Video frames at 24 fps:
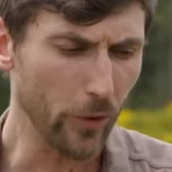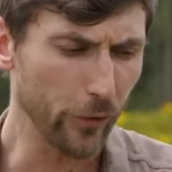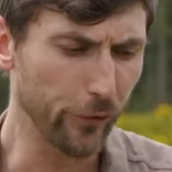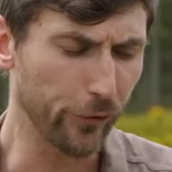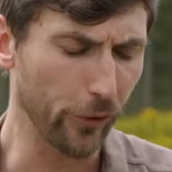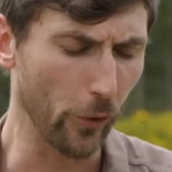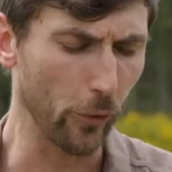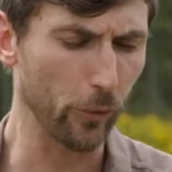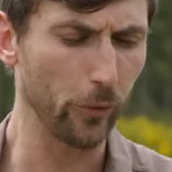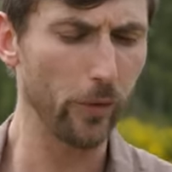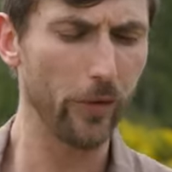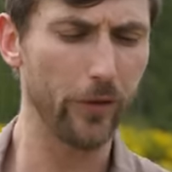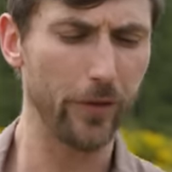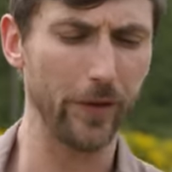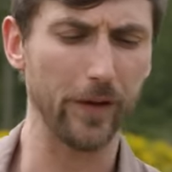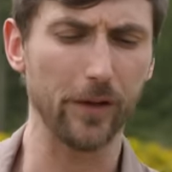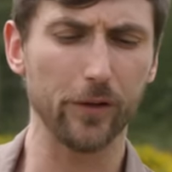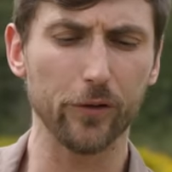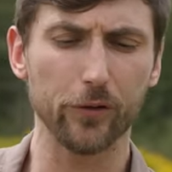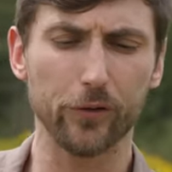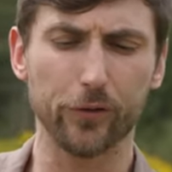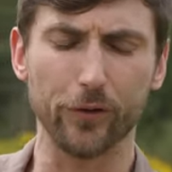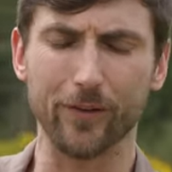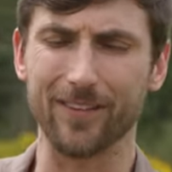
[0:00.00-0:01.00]
so
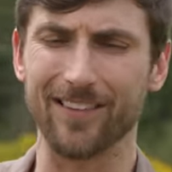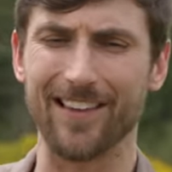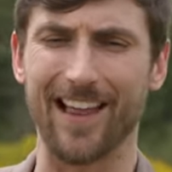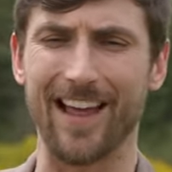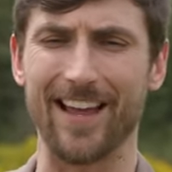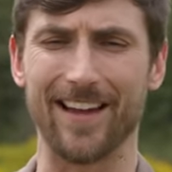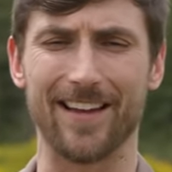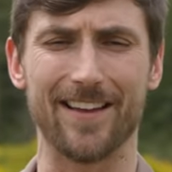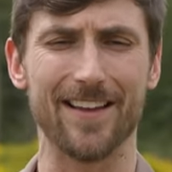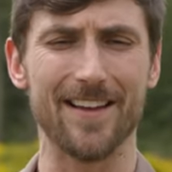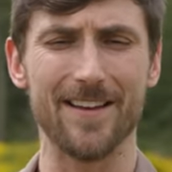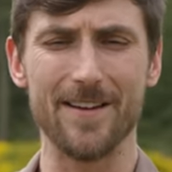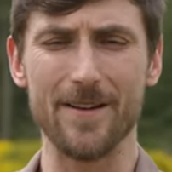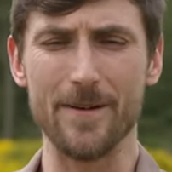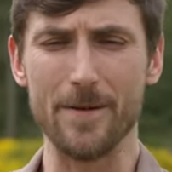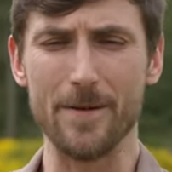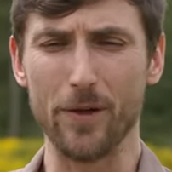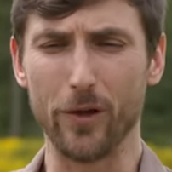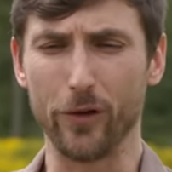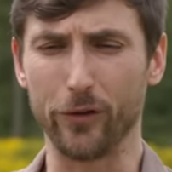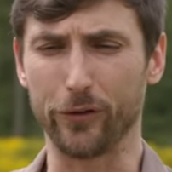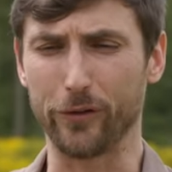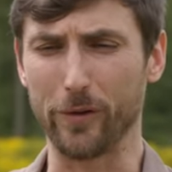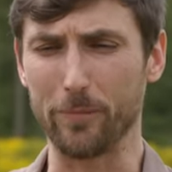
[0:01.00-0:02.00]
things like
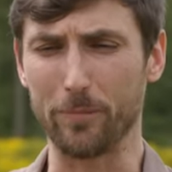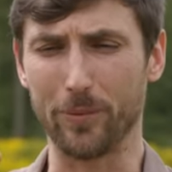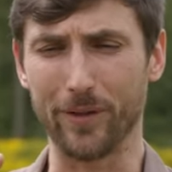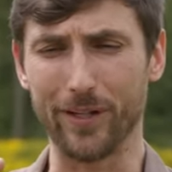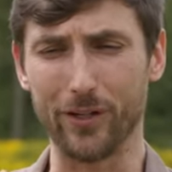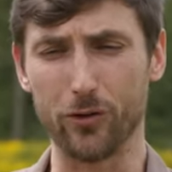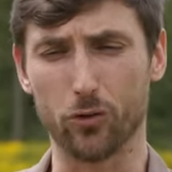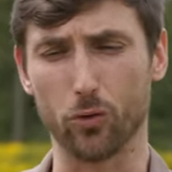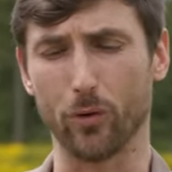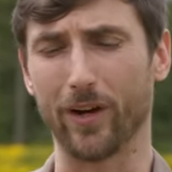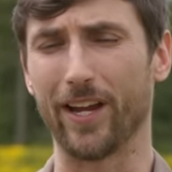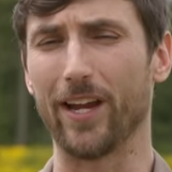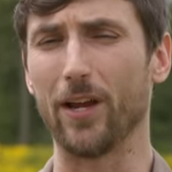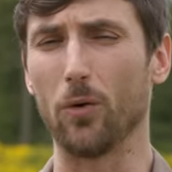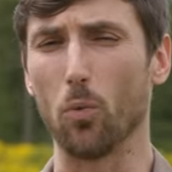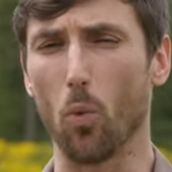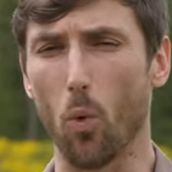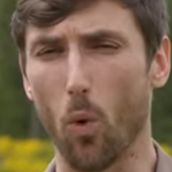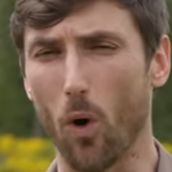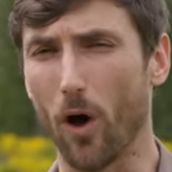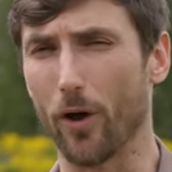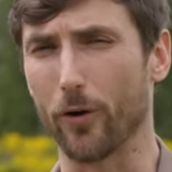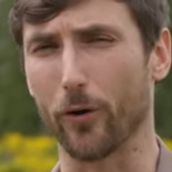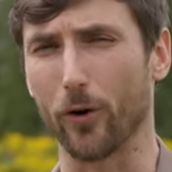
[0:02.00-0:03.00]
simply drinking
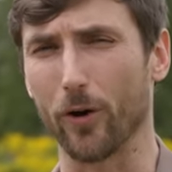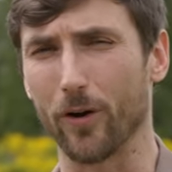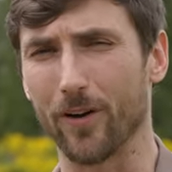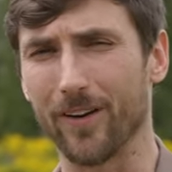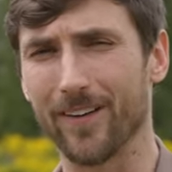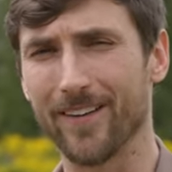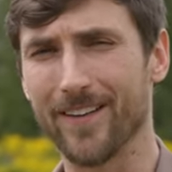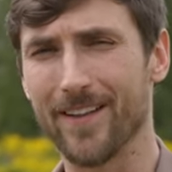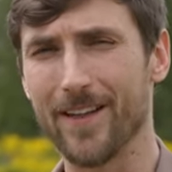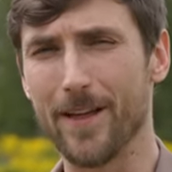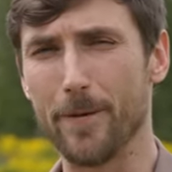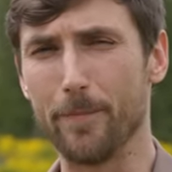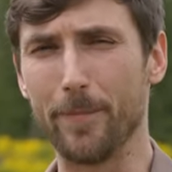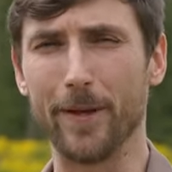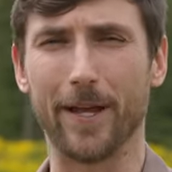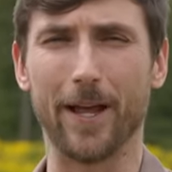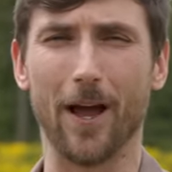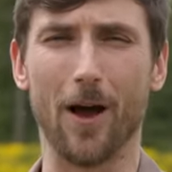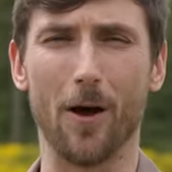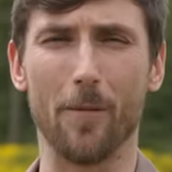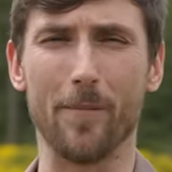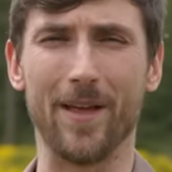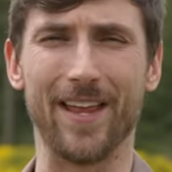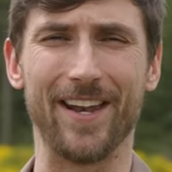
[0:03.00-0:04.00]
water
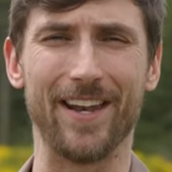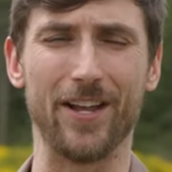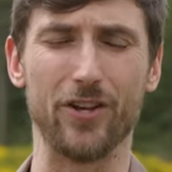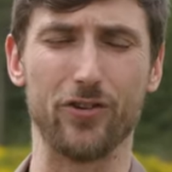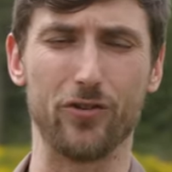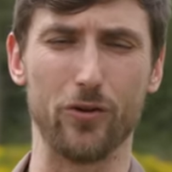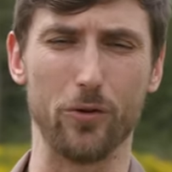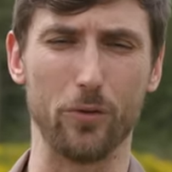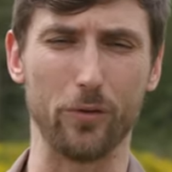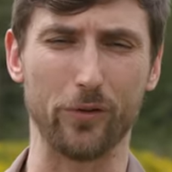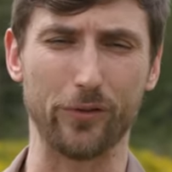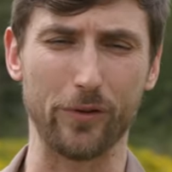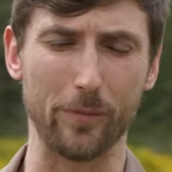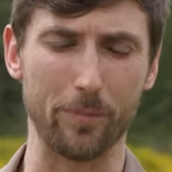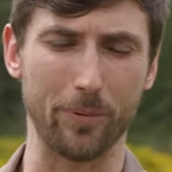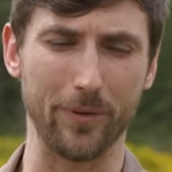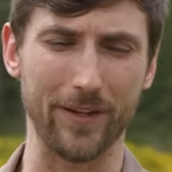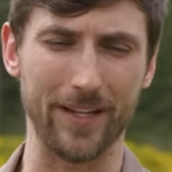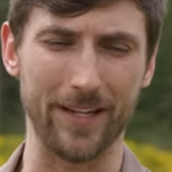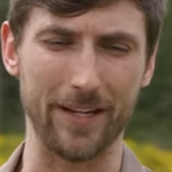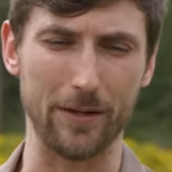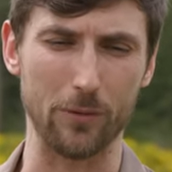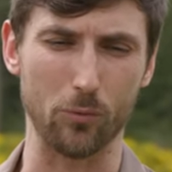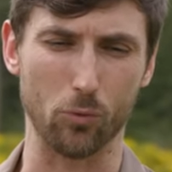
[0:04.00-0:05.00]
become an issue,
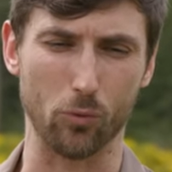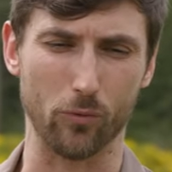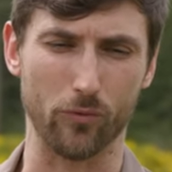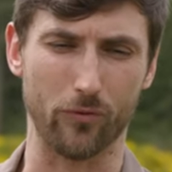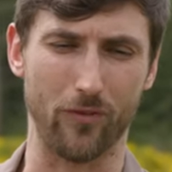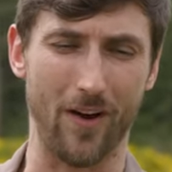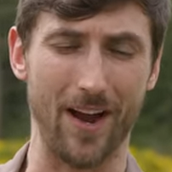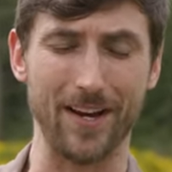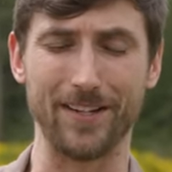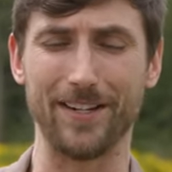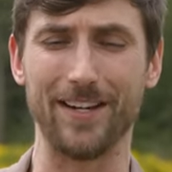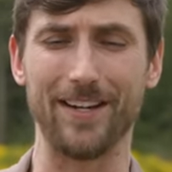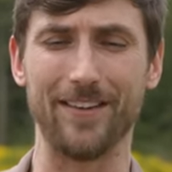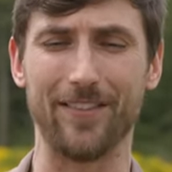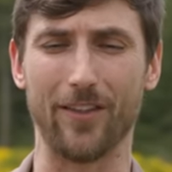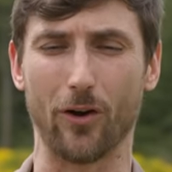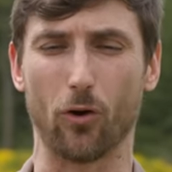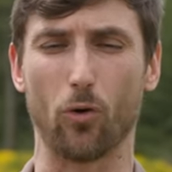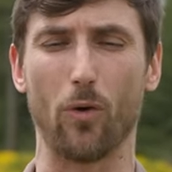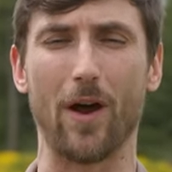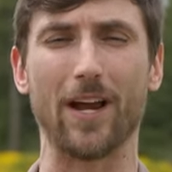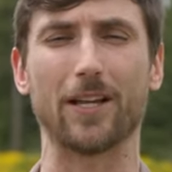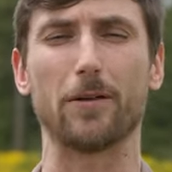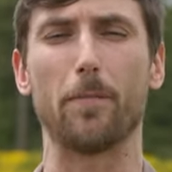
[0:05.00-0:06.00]
simply finding the
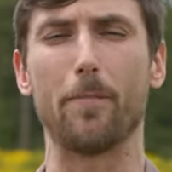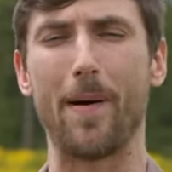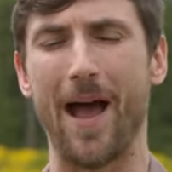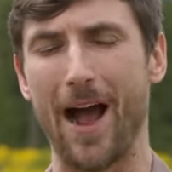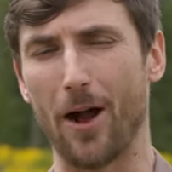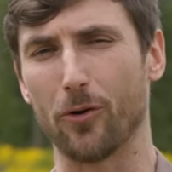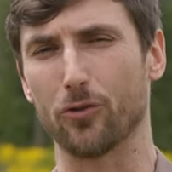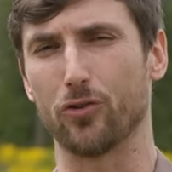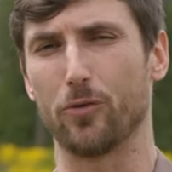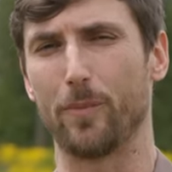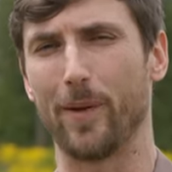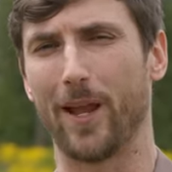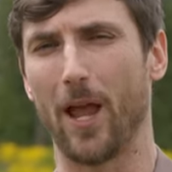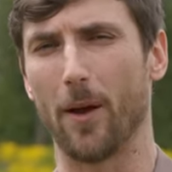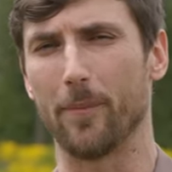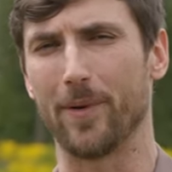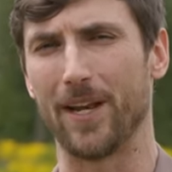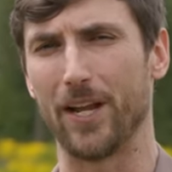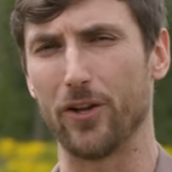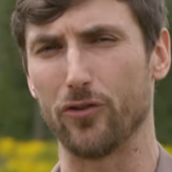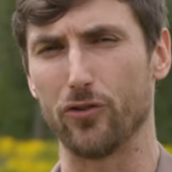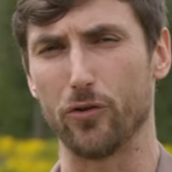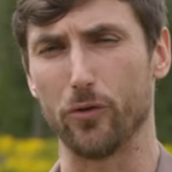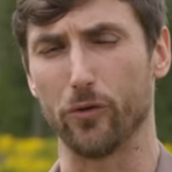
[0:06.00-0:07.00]
correct pouch become
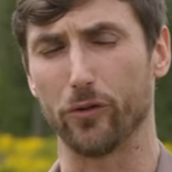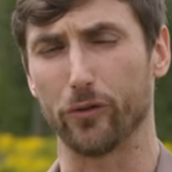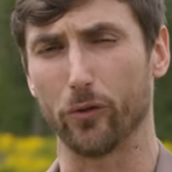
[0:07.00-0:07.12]
an issue.